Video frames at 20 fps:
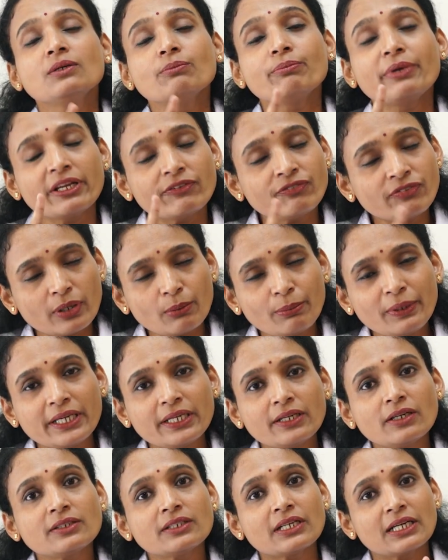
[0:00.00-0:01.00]

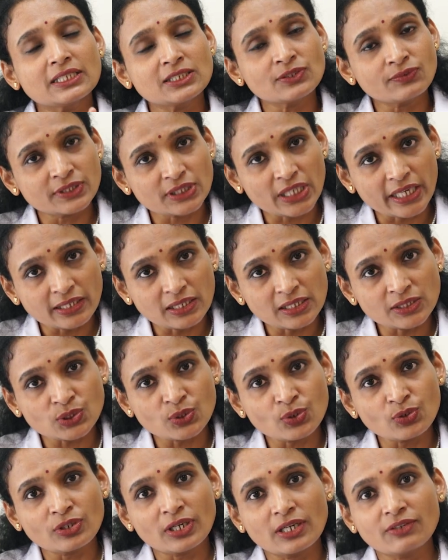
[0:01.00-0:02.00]
preferably a transvaginal
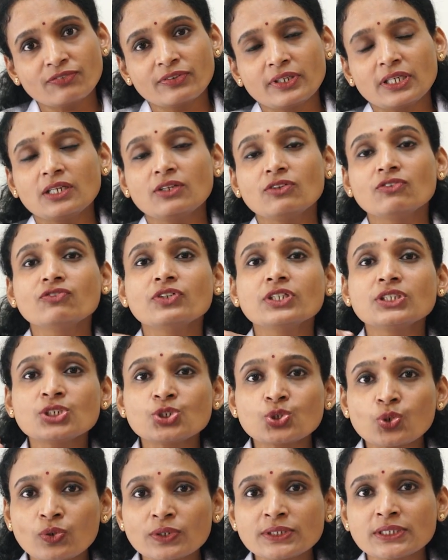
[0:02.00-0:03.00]
sonography, which
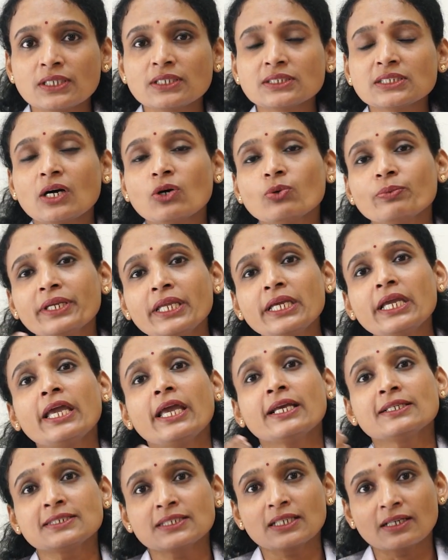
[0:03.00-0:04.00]
shows us how many
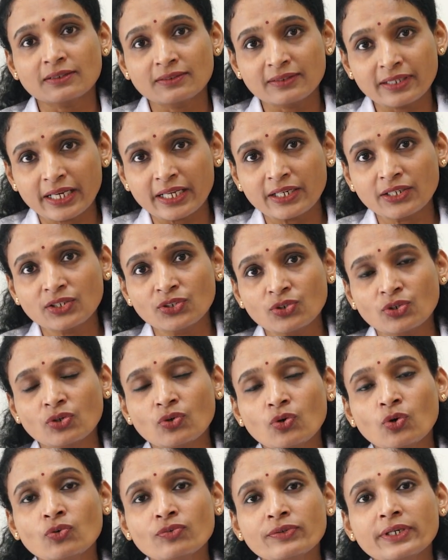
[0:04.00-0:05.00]
eggs are there in your
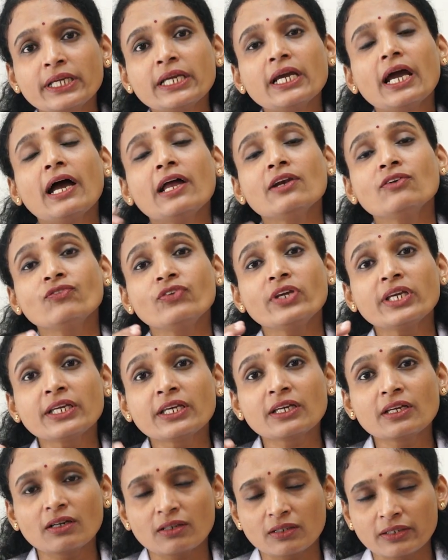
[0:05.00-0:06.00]
ovary and we
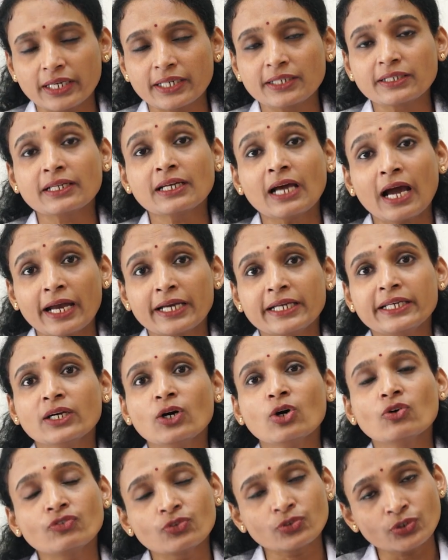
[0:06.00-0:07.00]
get an idea
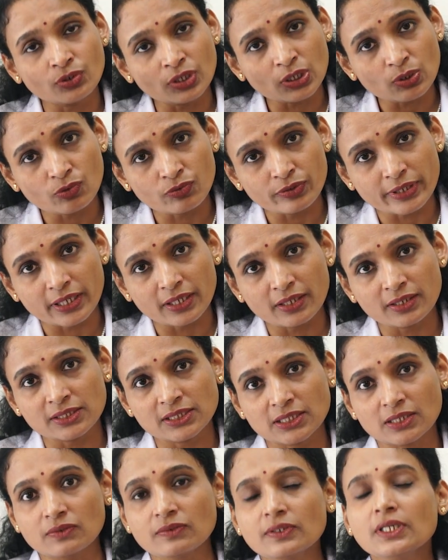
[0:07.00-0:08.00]
of your ovarian
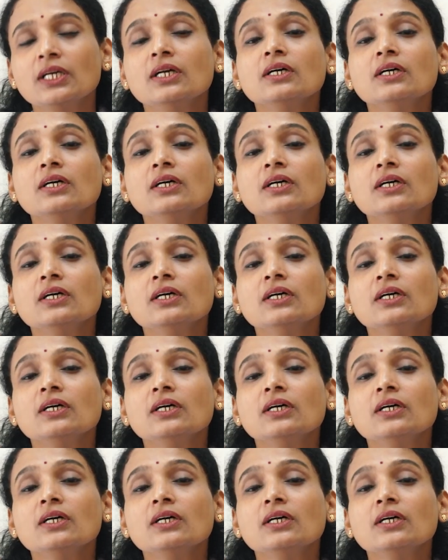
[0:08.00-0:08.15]
reserve.